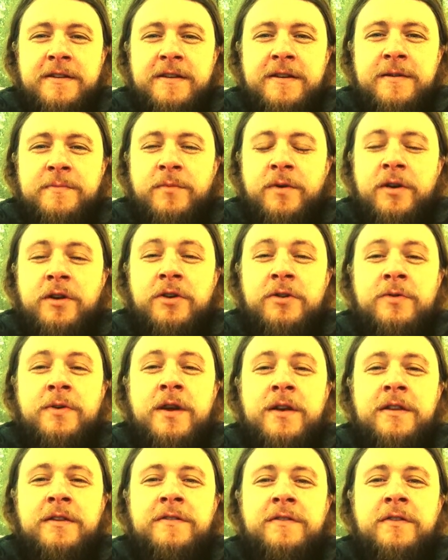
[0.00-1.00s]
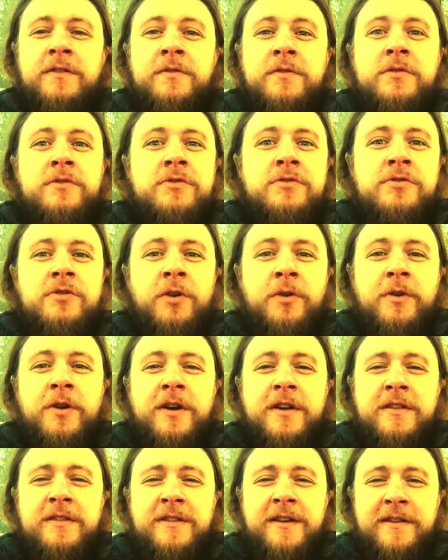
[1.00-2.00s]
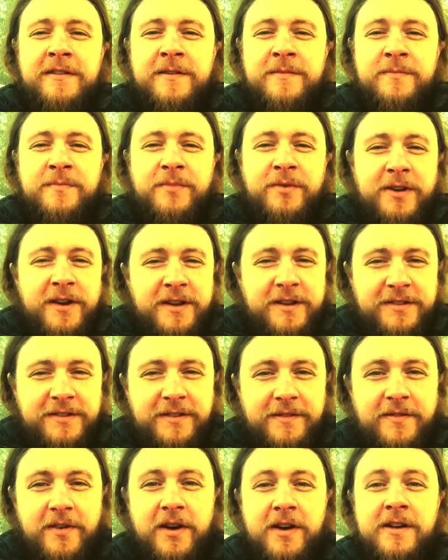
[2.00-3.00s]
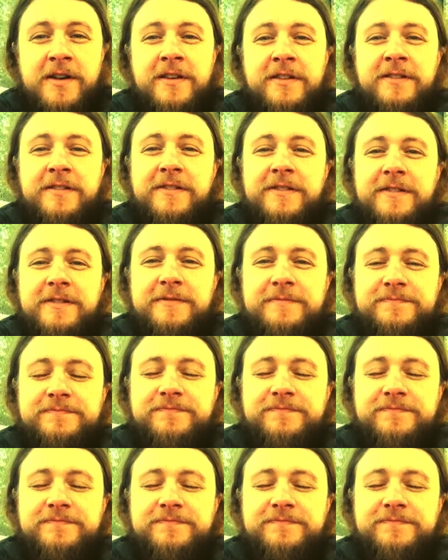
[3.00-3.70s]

And we're created to enjoy their embrace of us.